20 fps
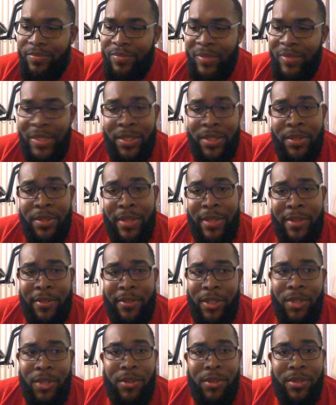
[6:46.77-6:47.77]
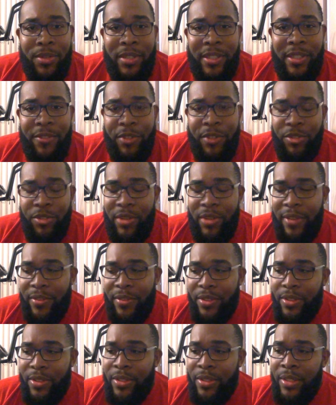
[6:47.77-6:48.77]
They were low on delivery
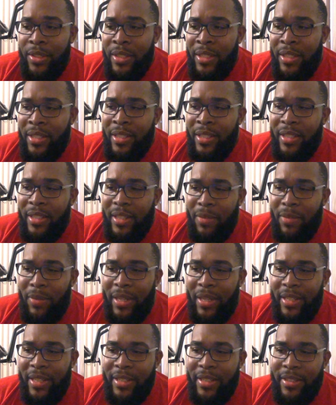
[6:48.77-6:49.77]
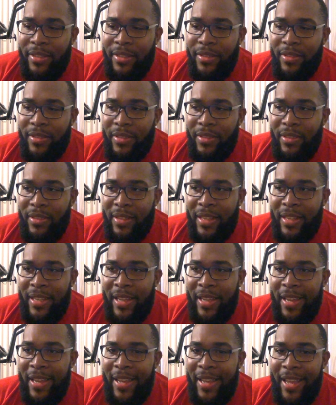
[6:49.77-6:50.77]
drivers. And I'm like,
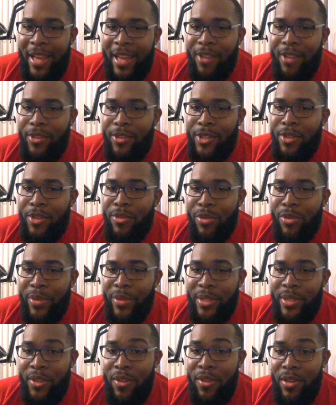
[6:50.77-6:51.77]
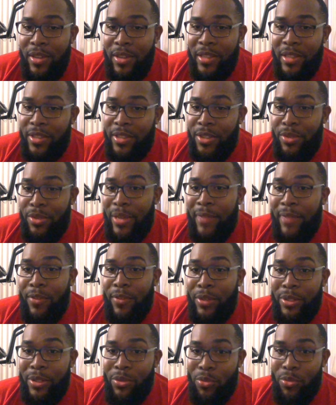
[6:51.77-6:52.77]
how low are we talking? Do you have
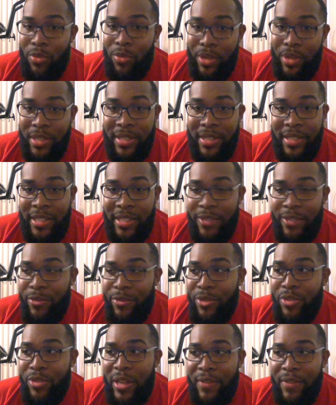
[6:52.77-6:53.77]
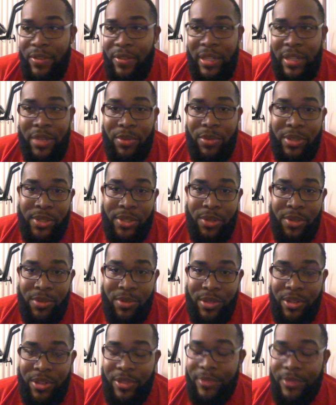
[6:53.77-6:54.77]
only one delivery driver? Like, what's
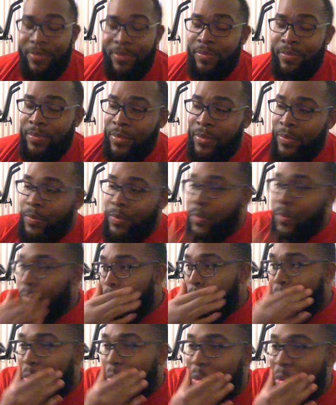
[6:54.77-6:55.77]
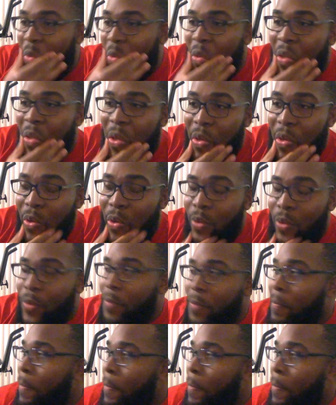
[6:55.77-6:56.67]
going on? So,